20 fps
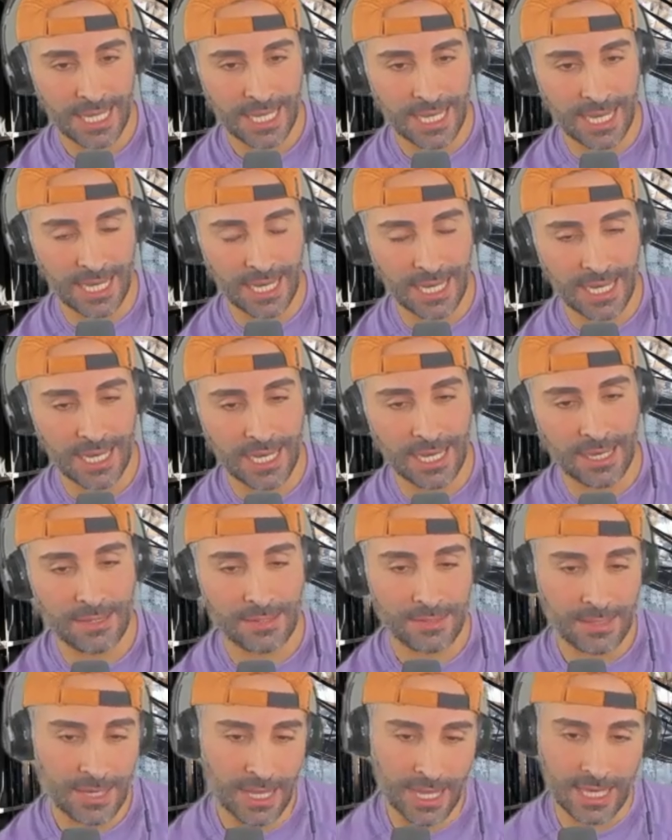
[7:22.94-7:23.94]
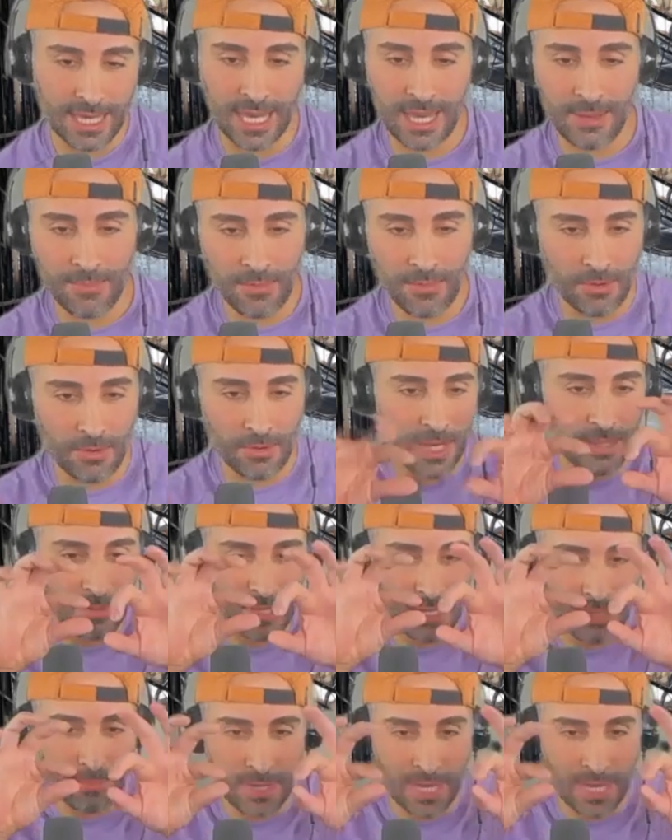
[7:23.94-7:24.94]
A cable
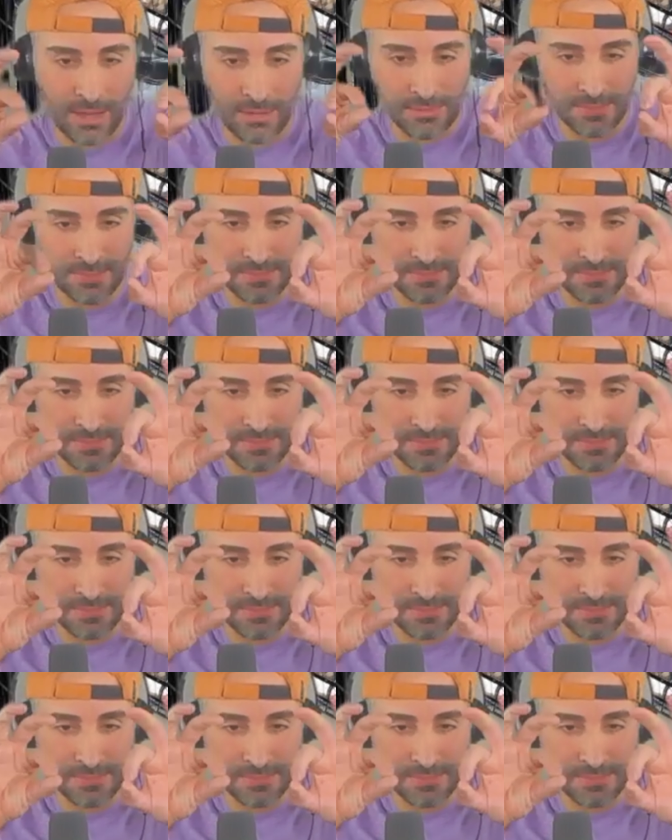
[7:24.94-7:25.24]
maybe about